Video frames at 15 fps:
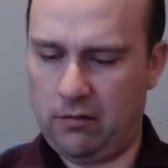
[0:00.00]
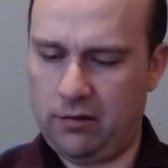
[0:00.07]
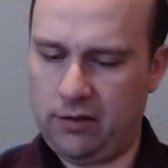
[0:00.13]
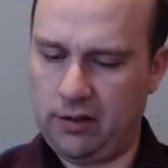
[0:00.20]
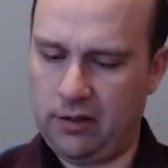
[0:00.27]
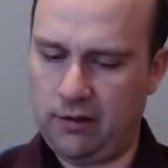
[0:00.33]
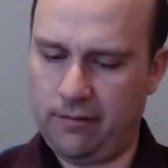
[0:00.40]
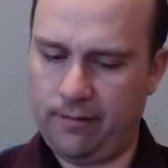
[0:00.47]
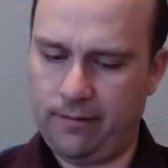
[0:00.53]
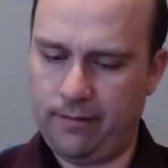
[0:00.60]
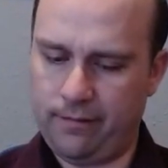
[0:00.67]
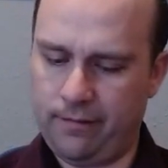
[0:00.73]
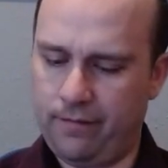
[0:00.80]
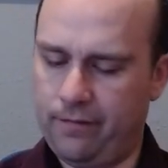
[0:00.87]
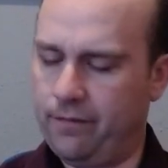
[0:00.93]
So,
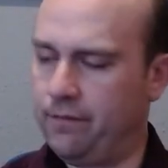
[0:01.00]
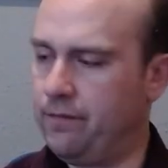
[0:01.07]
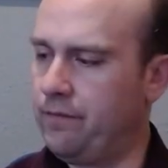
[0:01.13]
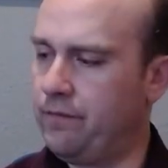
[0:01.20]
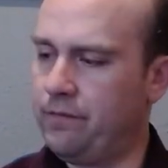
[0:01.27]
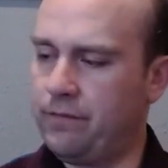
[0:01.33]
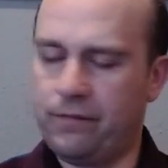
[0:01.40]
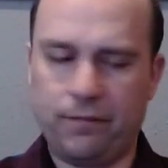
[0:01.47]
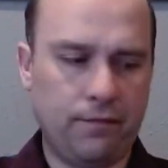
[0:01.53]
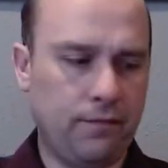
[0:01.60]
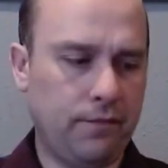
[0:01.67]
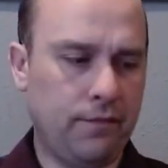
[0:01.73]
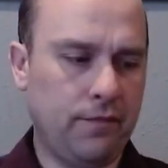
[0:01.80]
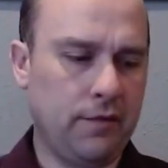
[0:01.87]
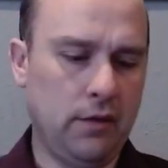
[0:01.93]
hmm.
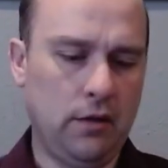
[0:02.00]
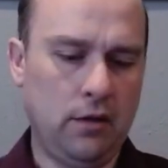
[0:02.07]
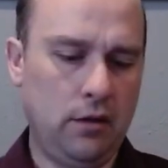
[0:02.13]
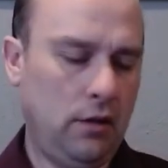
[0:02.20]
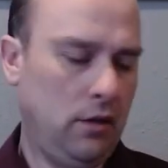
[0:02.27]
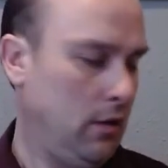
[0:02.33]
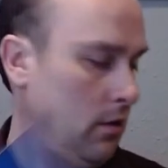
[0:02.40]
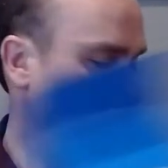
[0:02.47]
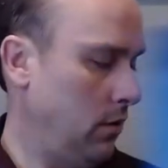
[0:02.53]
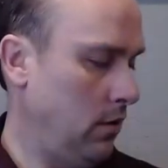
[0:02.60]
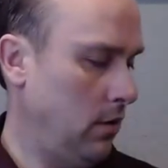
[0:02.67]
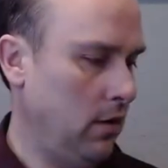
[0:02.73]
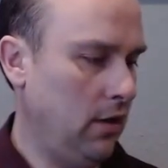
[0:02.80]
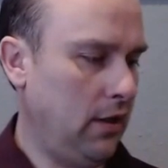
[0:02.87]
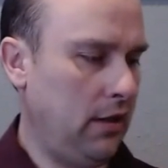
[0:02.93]
all
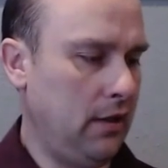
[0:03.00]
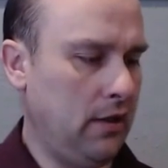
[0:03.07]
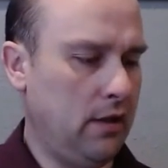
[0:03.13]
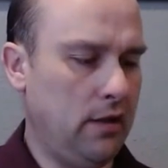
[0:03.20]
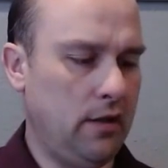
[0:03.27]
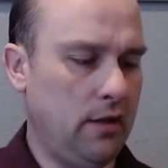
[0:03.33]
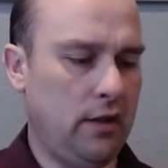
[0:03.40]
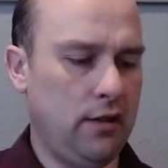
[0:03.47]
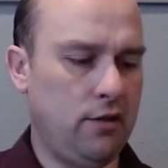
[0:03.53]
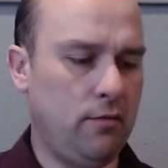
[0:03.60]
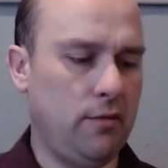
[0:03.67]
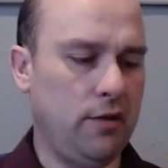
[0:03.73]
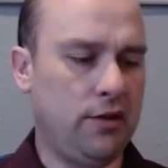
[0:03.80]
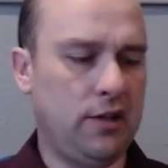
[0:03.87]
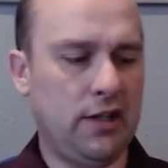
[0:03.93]
right, not too
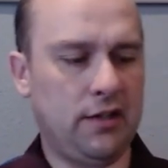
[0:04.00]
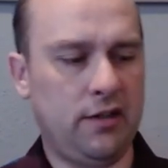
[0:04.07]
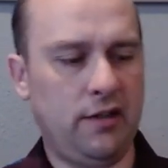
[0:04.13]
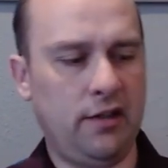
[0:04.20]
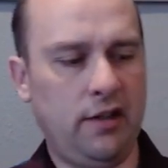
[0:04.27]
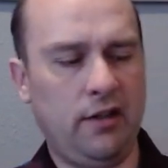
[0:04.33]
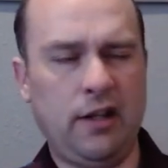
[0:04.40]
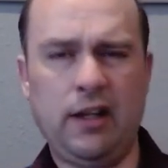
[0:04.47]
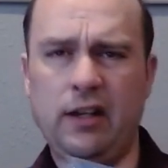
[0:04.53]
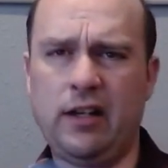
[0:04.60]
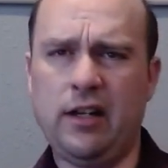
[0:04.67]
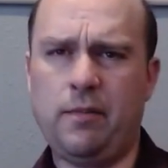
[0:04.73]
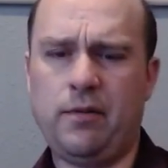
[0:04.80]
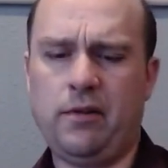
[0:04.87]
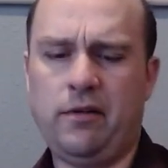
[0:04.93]
much action there. Got a
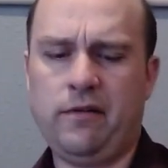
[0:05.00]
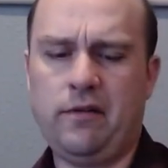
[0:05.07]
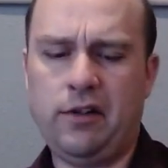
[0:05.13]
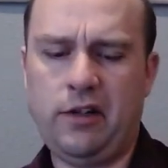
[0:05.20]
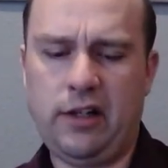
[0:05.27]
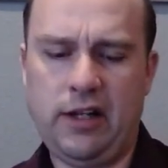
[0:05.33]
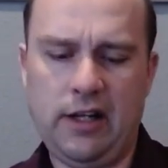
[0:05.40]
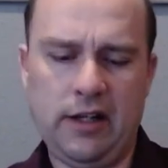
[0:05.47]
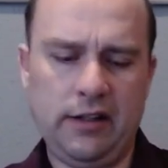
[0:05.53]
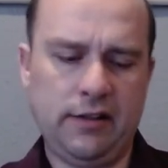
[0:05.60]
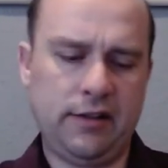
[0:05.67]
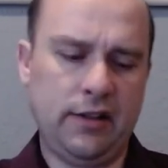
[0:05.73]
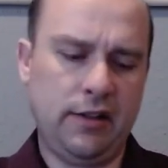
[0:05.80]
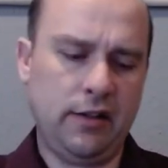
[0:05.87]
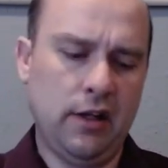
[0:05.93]
couple of good
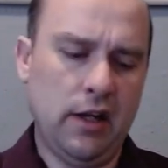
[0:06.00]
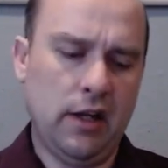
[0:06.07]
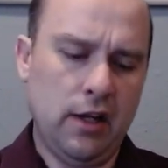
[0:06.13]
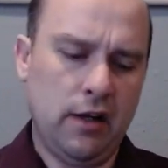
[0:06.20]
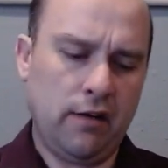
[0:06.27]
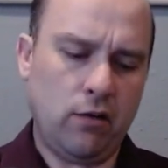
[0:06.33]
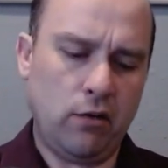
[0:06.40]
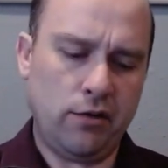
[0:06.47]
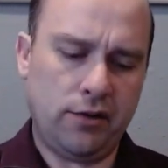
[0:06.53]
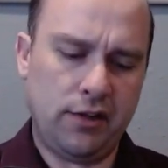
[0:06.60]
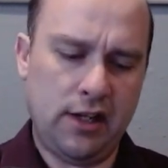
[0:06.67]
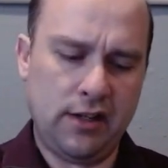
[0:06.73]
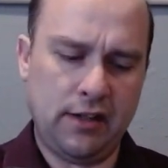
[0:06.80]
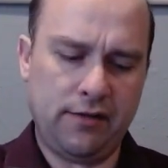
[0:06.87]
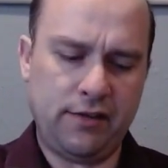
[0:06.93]
hits. And of course,
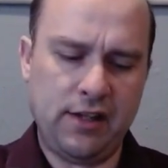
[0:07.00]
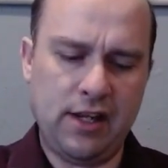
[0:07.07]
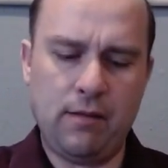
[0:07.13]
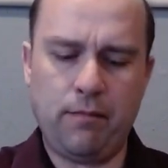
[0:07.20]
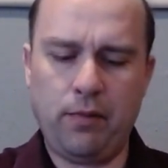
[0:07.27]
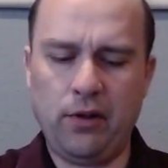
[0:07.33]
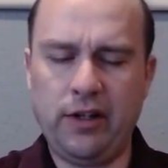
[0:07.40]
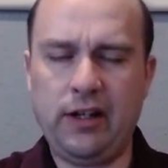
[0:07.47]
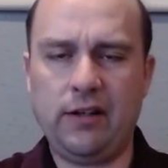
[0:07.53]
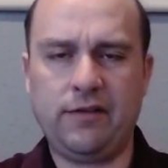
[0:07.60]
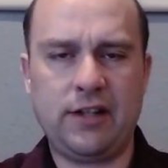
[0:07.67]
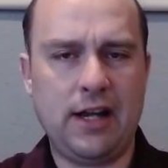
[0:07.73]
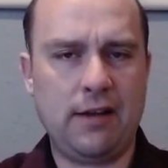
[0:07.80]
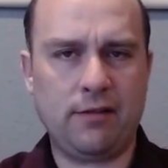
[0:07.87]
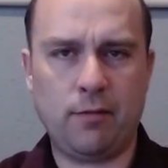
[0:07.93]
as I've said plenty of
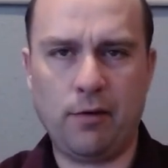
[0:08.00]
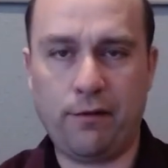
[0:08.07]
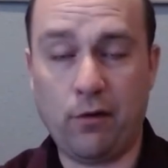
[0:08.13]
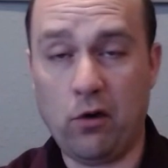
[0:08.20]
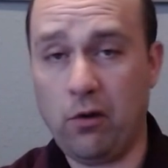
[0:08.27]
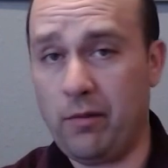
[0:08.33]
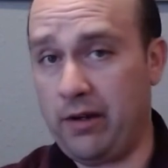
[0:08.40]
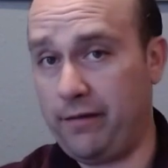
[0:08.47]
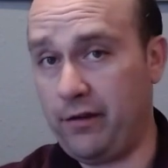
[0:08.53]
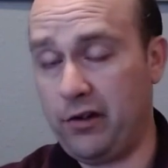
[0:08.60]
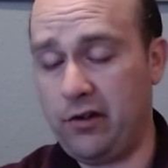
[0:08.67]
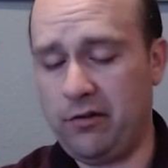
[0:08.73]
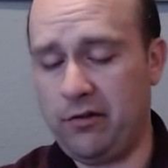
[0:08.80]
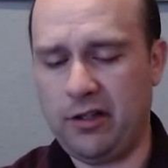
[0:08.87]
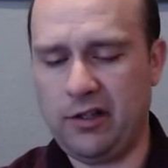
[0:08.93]
times before, but if you're
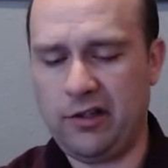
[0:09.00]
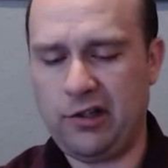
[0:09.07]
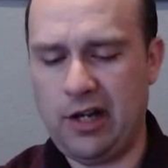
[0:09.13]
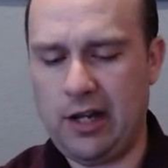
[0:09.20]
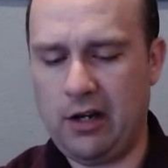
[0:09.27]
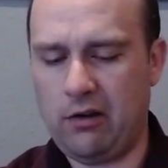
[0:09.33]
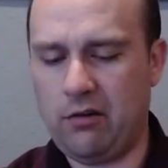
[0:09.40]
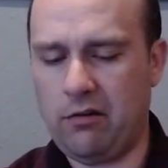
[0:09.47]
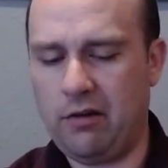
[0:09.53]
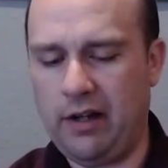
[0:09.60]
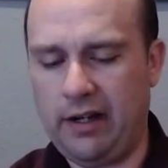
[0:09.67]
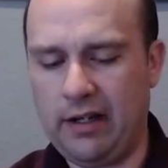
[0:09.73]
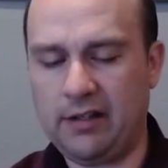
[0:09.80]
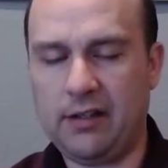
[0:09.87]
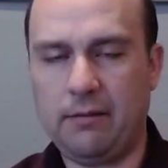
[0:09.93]
new to the channel,
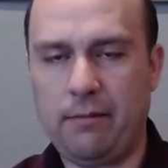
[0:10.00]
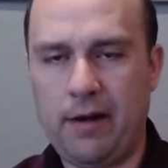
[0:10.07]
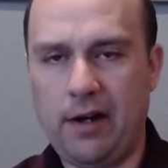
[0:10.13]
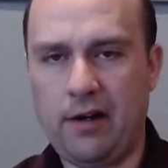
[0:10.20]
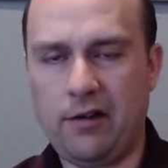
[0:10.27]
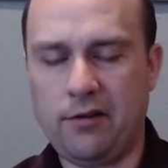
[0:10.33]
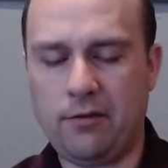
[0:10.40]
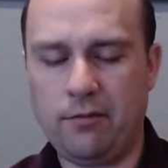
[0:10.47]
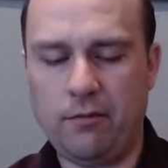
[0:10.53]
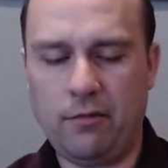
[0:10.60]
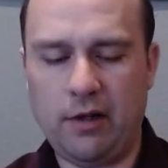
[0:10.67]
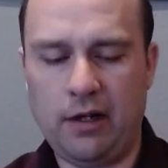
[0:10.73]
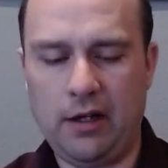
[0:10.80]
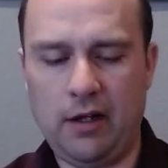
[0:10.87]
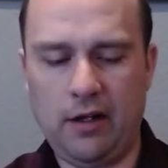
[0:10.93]
I guess it bears
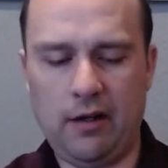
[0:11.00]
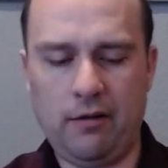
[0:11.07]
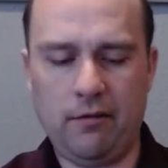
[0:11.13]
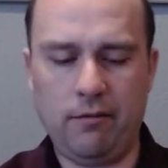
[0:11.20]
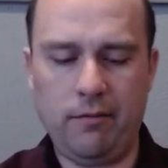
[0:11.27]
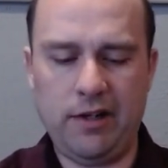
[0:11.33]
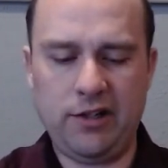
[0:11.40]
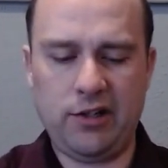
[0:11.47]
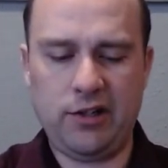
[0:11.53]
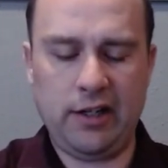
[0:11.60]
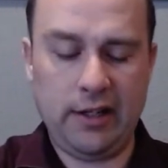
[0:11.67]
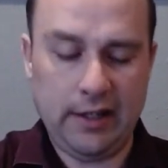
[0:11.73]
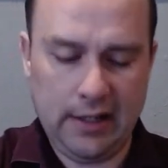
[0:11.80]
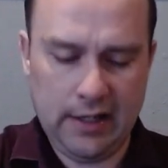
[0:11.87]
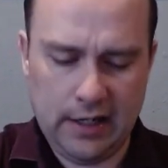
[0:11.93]
uh,
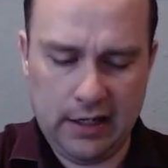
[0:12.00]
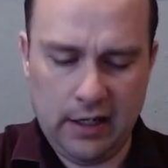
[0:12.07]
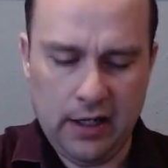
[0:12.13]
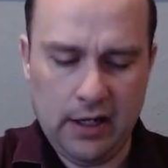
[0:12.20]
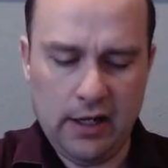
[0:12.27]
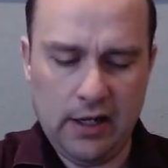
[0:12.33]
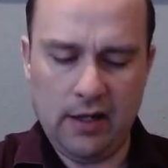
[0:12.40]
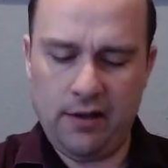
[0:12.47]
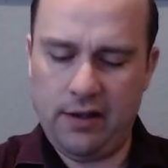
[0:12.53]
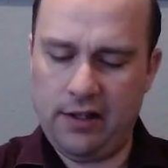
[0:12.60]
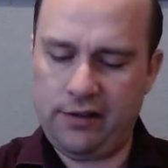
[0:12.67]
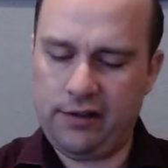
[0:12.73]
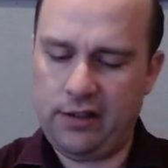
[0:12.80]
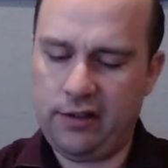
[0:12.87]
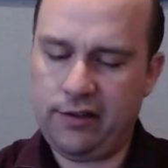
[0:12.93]
mentioning again
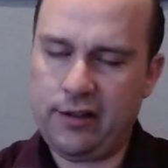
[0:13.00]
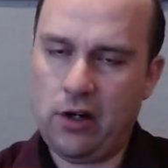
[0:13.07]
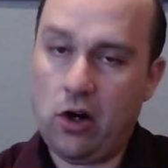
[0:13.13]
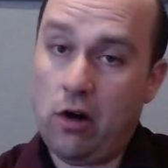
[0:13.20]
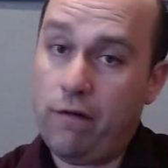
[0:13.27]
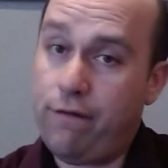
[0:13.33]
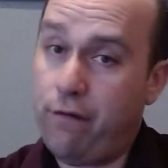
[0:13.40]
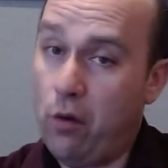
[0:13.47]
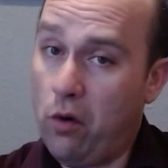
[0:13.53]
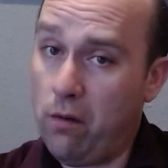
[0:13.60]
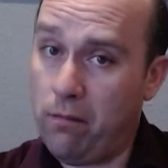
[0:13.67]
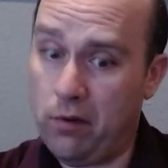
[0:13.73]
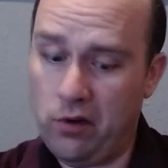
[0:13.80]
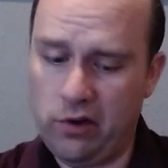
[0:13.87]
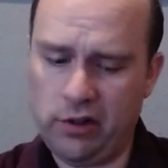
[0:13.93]
that since there are four
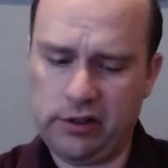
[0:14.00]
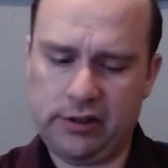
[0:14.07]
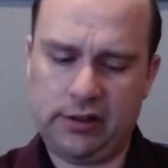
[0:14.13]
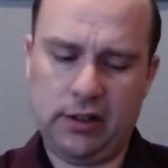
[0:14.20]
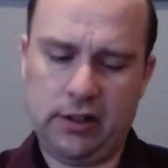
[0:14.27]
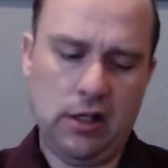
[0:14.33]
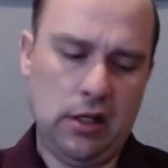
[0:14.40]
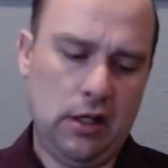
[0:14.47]
books